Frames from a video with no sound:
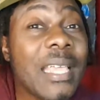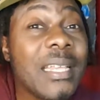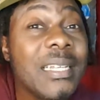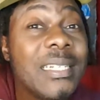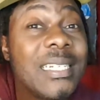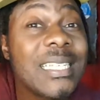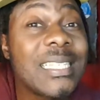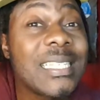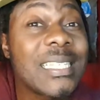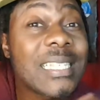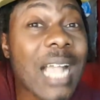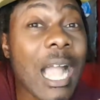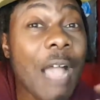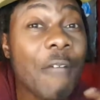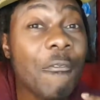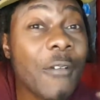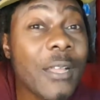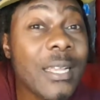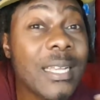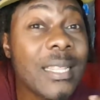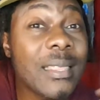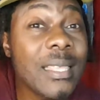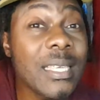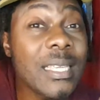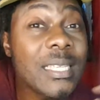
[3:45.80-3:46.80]

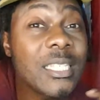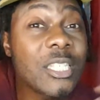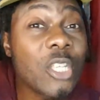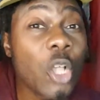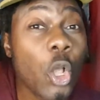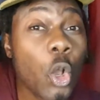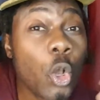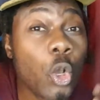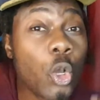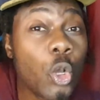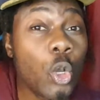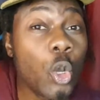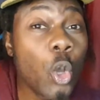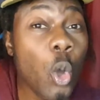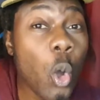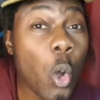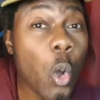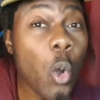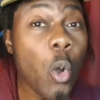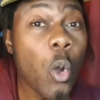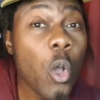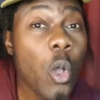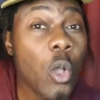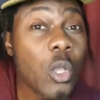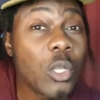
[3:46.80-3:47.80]
discovered these
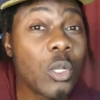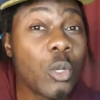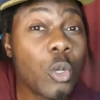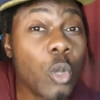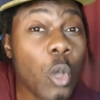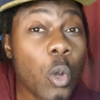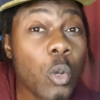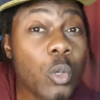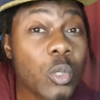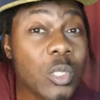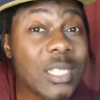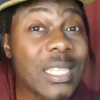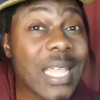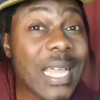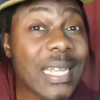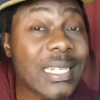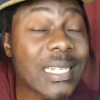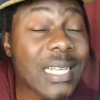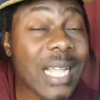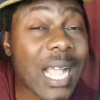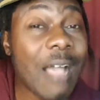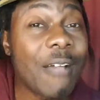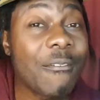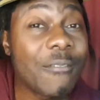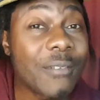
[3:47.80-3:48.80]
laws that
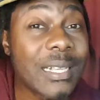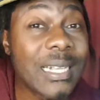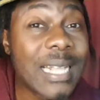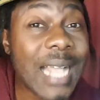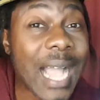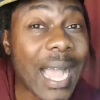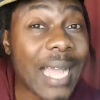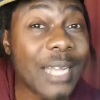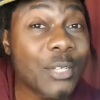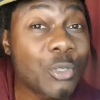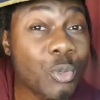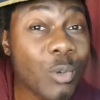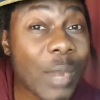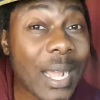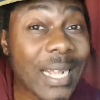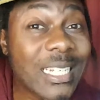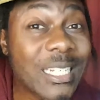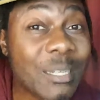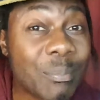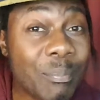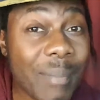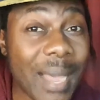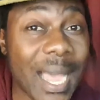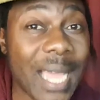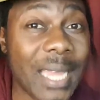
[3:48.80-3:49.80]

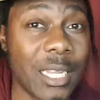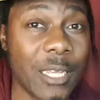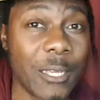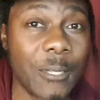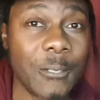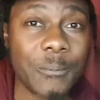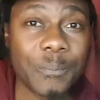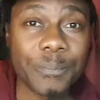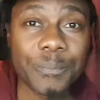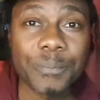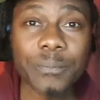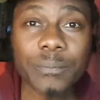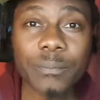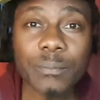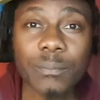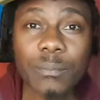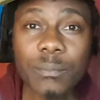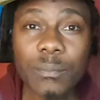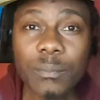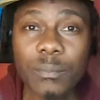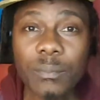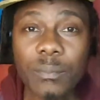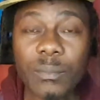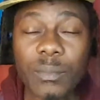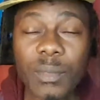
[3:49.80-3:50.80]
attract money.
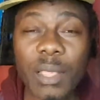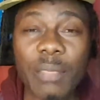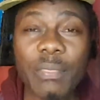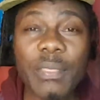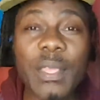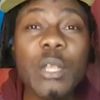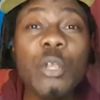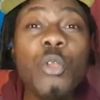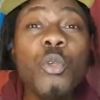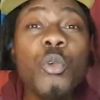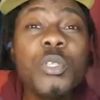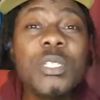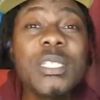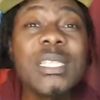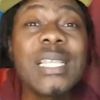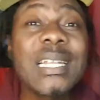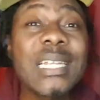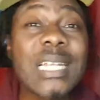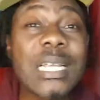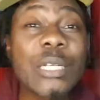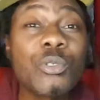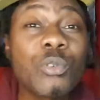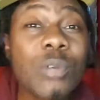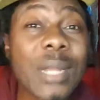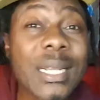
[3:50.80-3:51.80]
The laws that
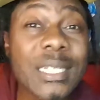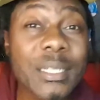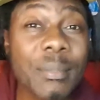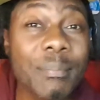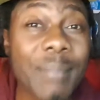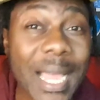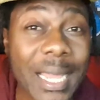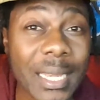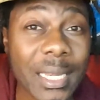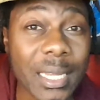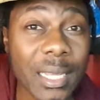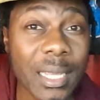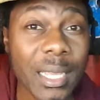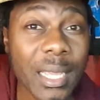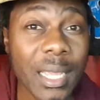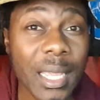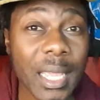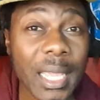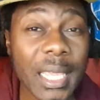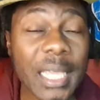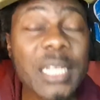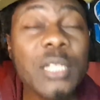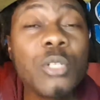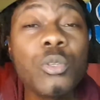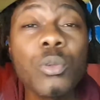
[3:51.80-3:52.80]
attract money
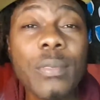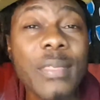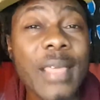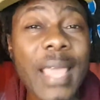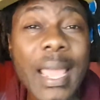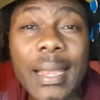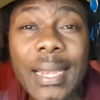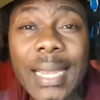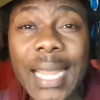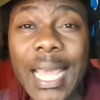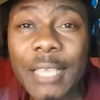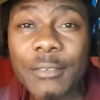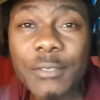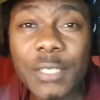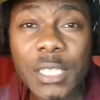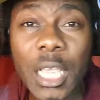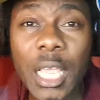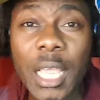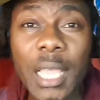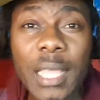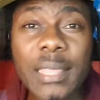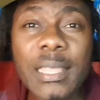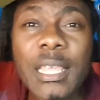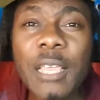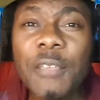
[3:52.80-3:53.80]
into their lives,
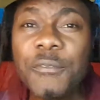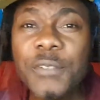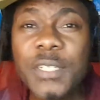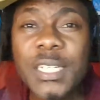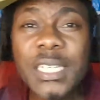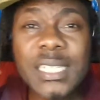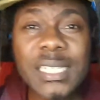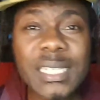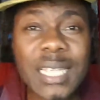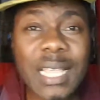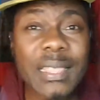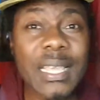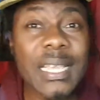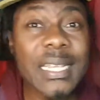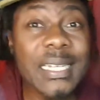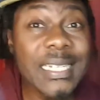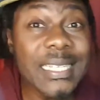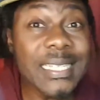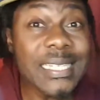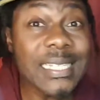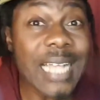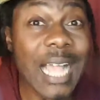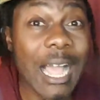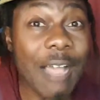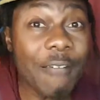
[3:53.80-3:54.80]
they
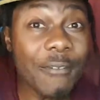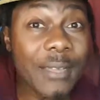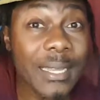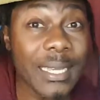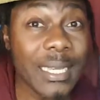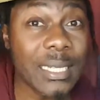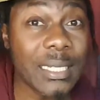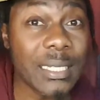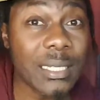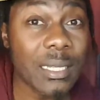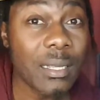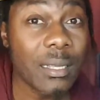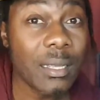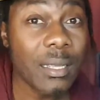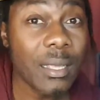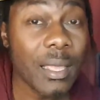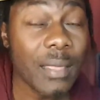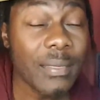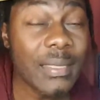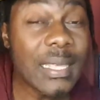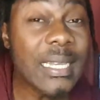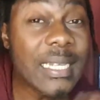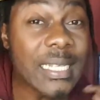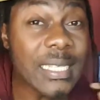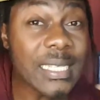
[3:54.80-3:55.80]
discovered it.
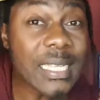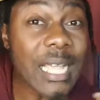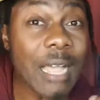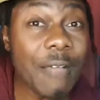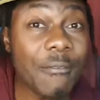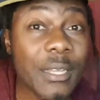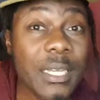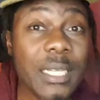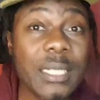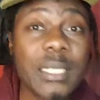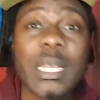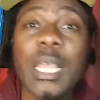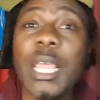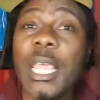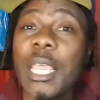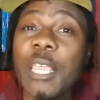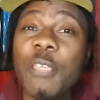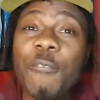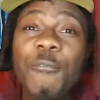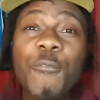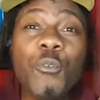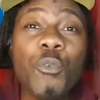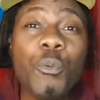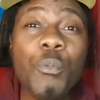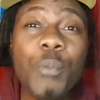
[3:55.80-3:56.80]
They discovered it.
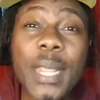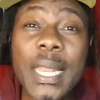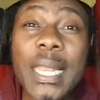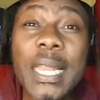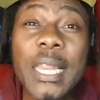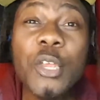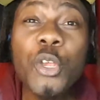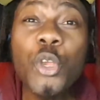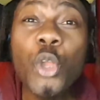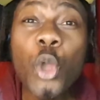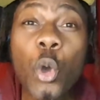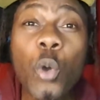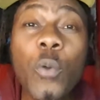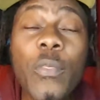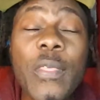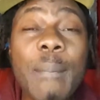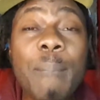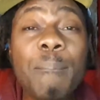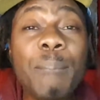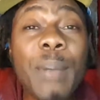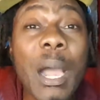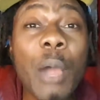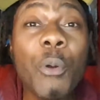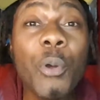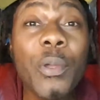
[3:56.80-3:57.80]
If you really know the
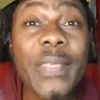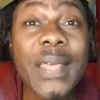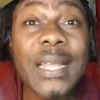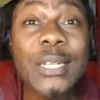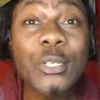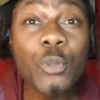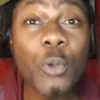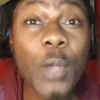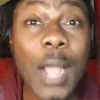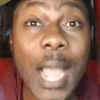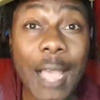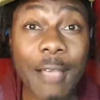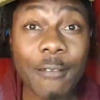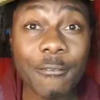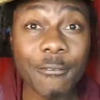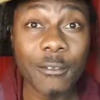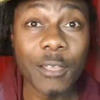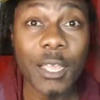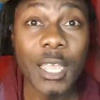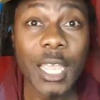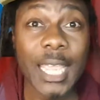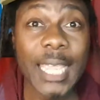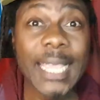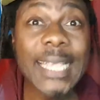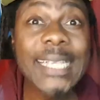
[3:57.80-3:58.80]
power that you have
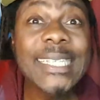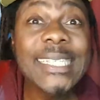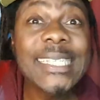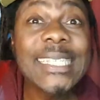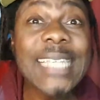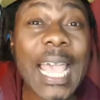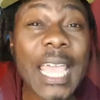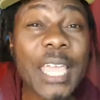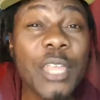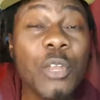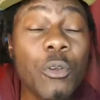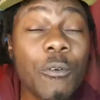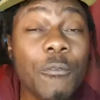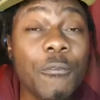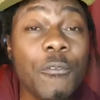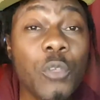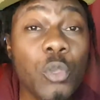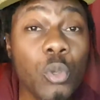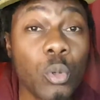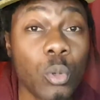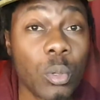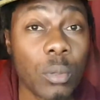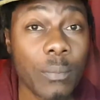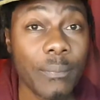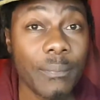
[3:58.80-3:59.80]
inside of
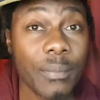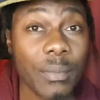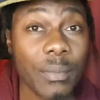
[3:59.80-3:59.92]
you,